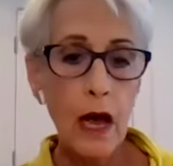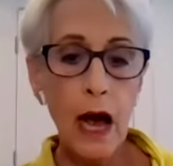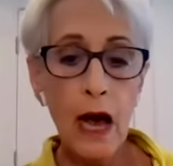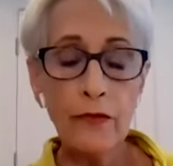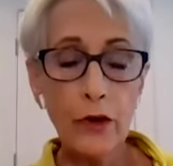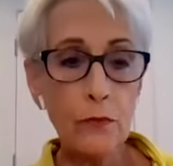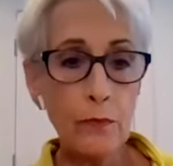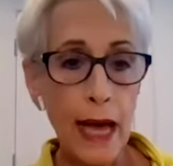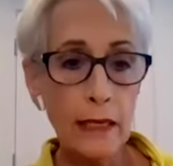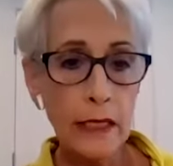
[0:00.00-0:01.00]
offered
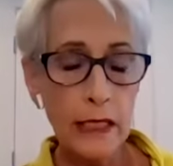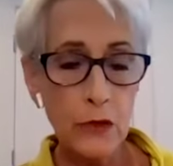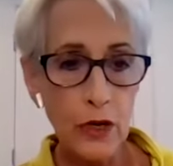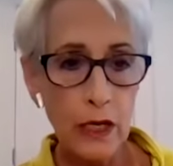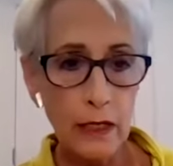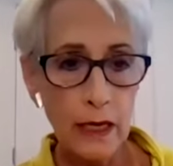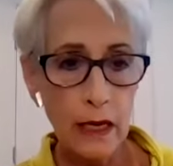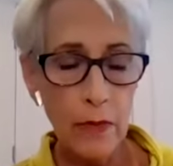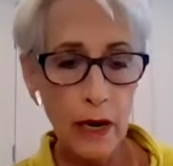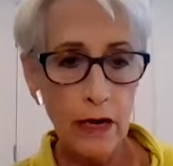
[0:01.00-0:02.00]
bounties for
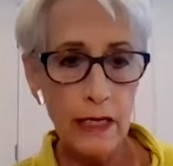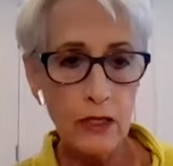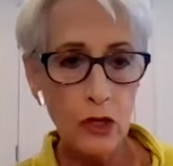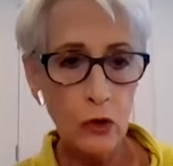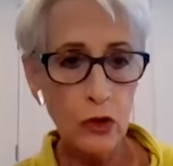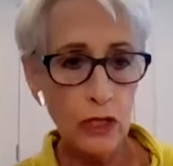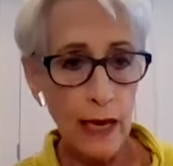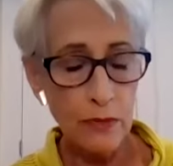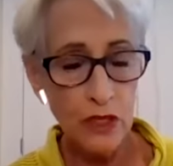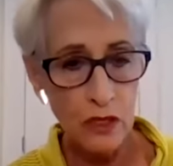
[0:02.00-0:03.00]
killing American soldiers,
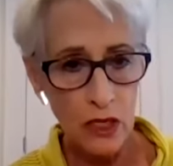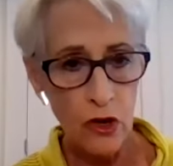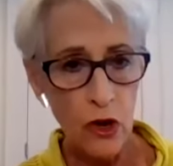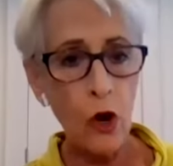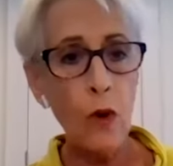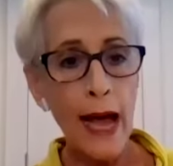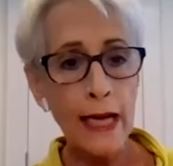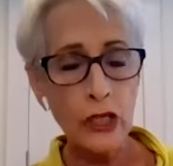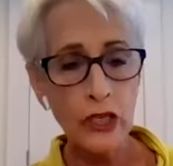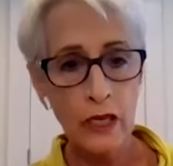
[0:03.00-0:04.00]
absolutely no
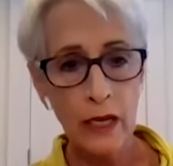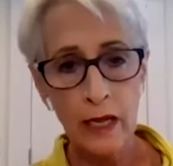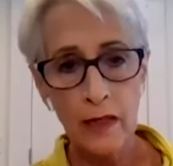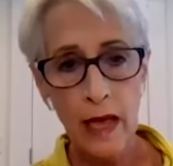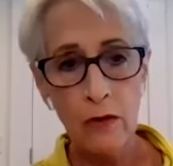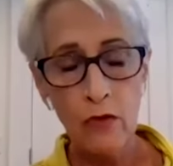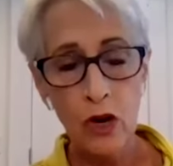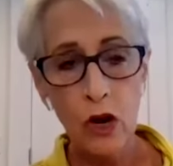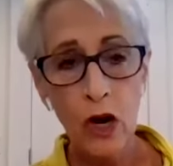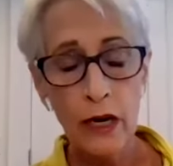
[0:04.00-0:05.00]
action in that
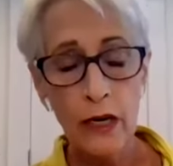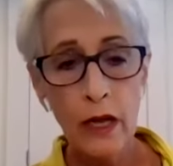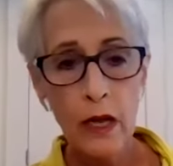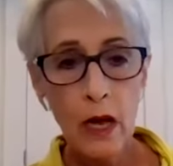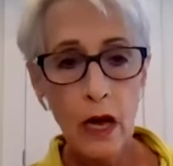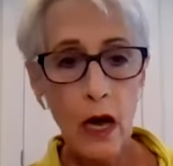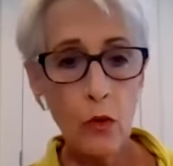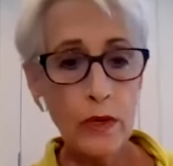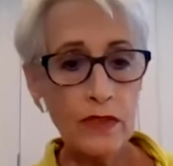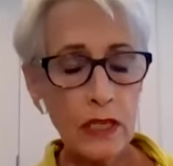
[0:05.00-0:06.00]
regard.
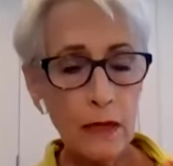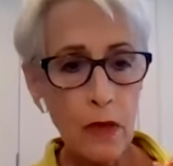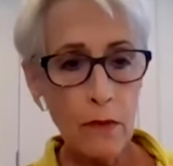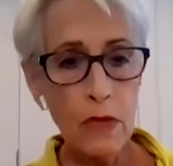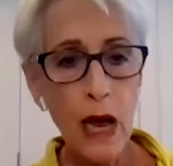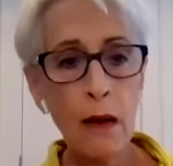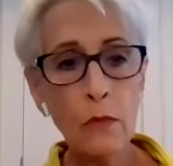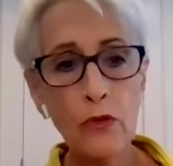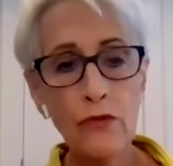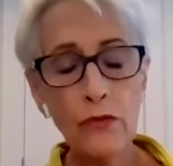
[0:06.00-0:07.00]
We've seen them
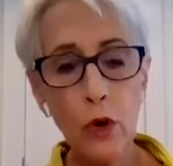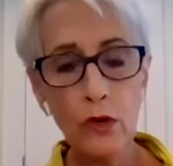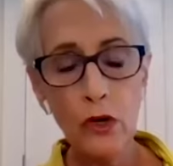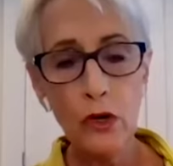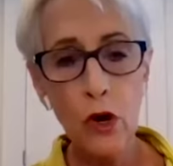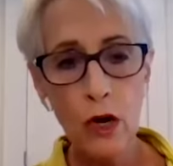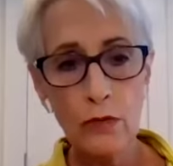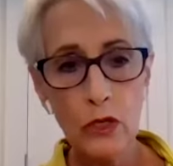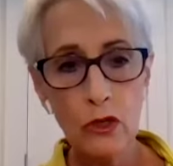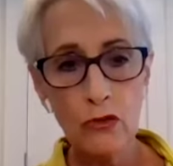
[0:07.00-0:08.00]
not move forward on
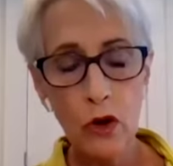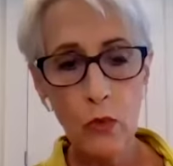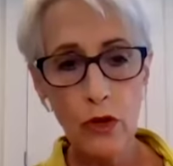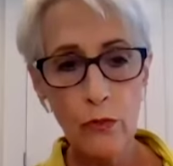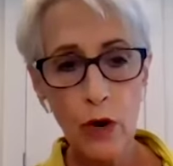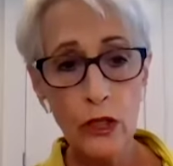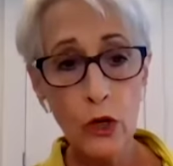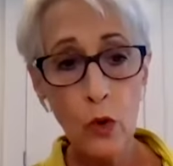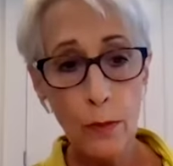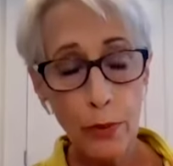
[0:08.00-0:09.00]
arms control with
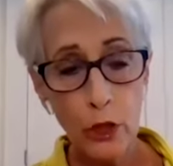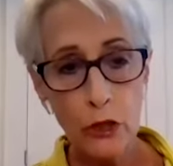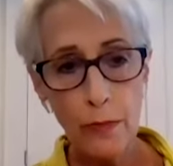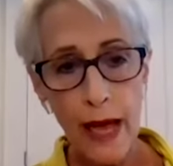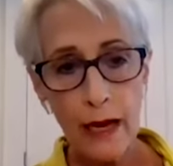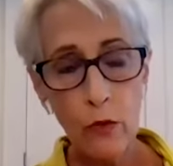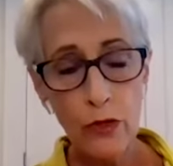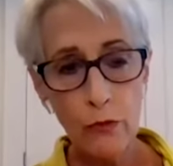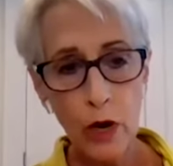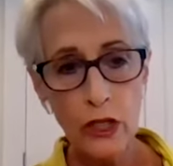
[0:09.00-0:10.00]
Russia or push back
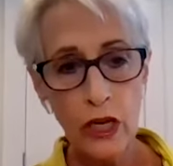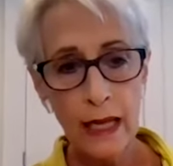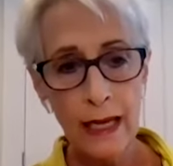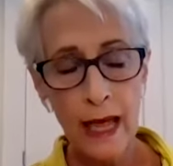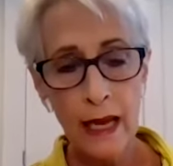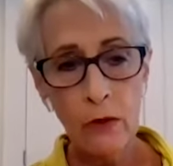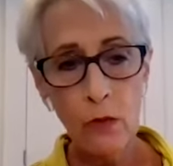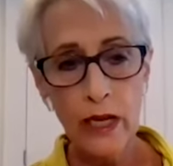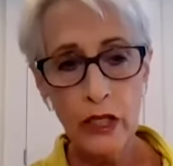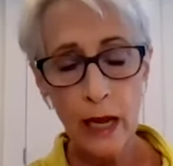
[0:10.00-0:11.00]
with Russia in any
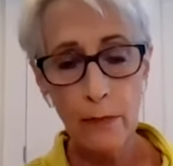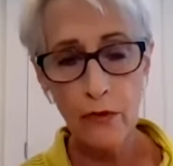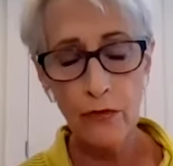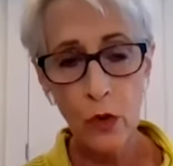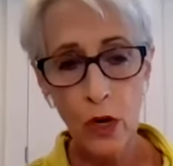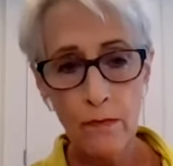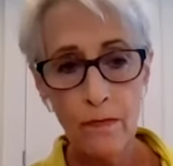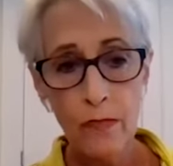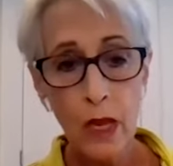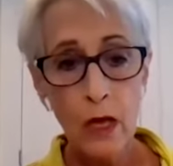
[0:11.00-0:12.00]
way, shape, or form.